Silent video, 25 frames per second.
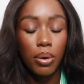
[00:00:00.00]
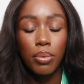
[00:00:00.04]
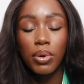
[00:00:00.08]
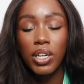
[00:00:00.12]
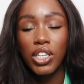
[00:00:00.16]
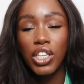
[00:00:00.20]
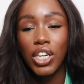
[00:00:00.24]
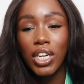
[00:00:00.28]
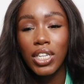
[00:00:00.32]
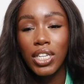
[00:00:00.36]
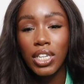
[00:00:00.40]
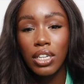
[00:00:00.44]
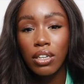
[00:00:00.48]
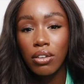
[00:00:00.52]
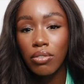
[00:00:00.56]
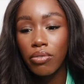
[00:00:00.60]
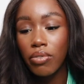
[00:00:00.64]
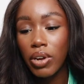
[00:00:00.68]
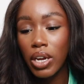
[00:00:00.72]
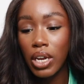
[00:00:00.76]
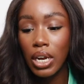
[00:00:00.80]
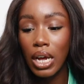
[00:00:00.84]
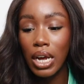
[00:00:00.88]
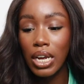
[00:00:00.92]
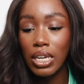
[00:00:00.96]
which I didn't
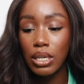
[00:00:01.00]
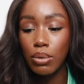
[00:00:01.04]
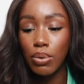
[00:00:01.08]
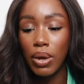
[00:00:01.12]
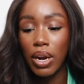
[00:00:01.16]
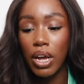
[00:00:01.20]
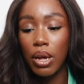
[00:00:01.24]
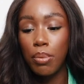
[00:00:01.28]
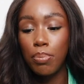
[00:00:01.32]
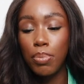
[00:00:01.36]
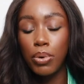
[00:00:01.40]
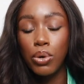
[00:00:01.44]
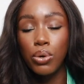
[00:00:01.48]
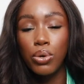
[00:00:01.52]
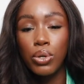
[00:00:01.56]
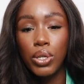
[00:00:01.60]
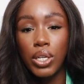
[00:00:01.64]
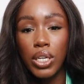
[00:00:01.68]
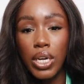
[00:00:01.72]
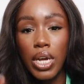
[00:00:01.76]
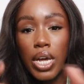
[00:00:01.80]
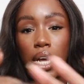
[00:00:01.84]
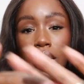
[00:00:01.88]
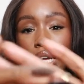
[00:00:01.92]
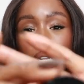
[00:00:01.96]
realise when I bought
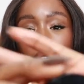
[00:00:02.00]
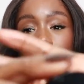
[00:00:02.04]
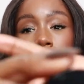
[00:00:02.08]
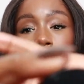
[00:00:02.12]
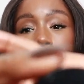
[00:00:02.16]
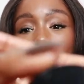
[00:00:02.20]
it. It's the